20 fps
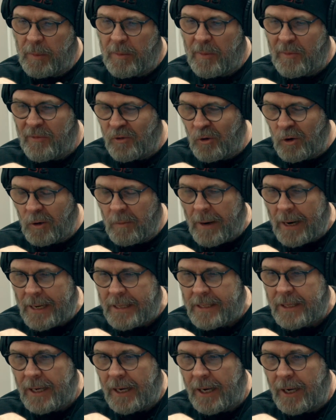before my
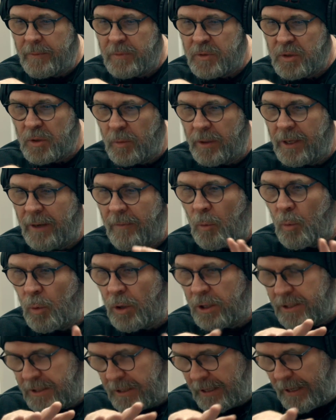time, so we never
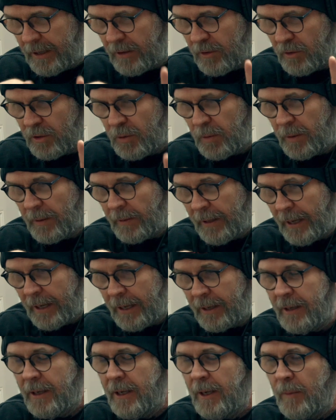worked together doing
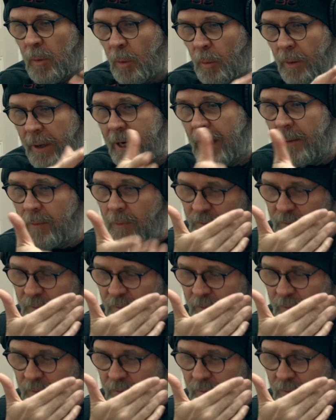that. But we come